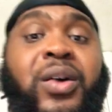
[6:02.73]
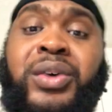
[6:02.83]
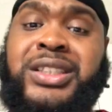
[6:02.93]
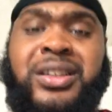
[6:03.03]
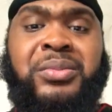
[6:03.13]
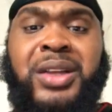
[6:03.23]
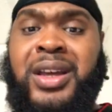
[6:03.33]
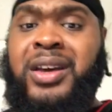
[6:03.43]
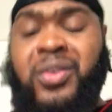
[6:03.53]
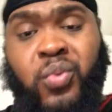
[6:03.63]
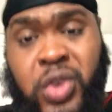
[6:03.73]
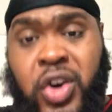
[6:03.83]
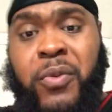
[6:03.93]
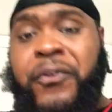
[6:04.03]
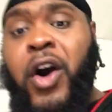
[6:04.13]
wisdom, we
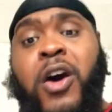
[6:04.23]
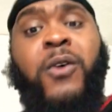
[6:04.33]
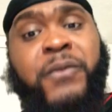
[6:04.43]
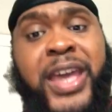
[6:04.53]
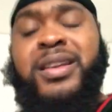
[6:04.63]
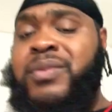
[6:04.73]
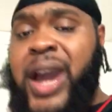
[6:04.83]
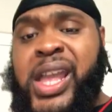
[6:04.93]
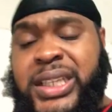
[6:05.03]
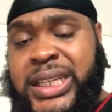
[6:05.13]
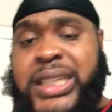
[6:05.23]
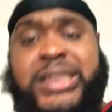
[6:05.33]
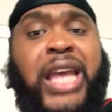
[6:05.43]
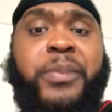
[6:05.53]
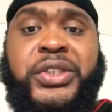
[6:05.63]
gonna fall victim right into this
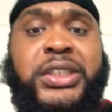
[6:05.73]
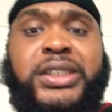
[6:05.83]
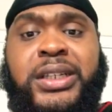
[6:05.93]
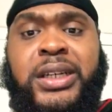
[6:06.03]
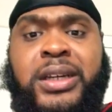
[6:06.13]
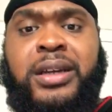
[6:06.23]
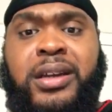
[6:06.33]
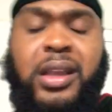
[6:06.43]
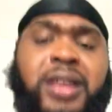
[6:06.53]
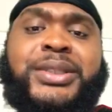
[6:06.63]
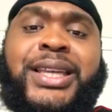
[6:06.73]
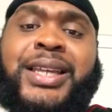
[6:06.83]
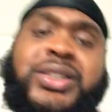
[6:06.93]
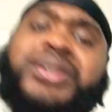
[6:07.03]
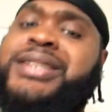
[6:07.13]
type of shit. You know what I'm saying?
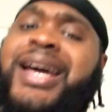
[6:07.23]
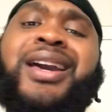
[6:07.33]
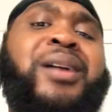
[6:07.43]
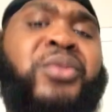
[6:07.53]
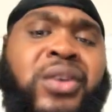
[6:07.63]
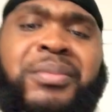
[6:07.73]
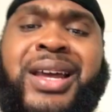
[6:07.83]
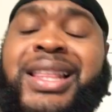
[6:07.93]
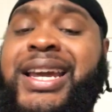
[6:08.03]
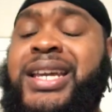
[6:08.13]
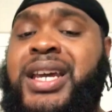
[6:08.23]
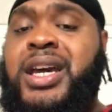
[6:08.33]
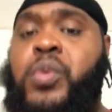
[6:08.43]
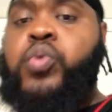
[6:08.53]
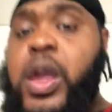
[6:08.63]
So it's like, come on, man. Like
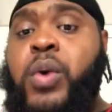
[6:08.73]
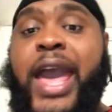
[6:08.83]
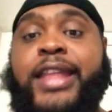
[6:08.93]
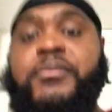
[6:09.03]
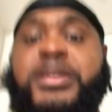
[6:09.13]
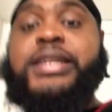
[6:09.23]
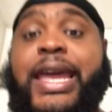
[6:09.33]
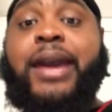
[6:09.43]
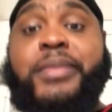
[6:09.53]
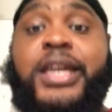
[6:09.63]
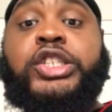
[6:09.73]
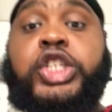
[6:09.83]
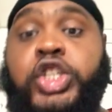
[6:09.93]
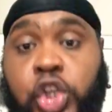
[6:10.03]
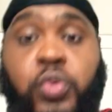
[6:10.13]
we would have to be damn near
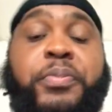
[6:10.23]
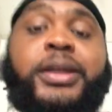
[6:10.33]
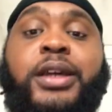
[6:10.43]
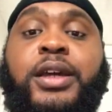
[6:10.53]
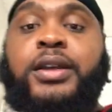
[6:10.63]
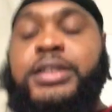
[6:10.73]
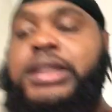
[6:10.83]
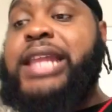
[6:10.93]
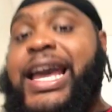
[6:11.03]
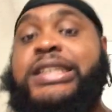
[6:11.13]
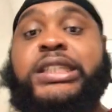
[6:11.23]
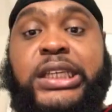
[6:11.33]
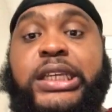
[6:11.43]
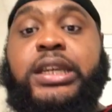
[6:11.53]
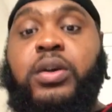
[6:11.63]
stupid to not
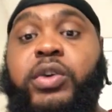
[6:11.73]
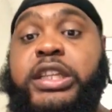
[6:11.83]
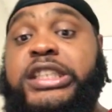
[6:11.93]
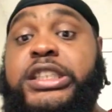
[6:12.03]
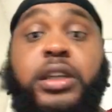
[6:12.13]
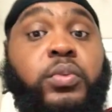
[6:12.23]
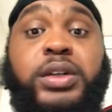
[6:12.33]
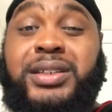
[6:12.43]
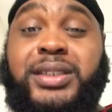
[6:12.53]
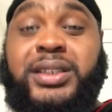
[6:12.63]
see what this shit was.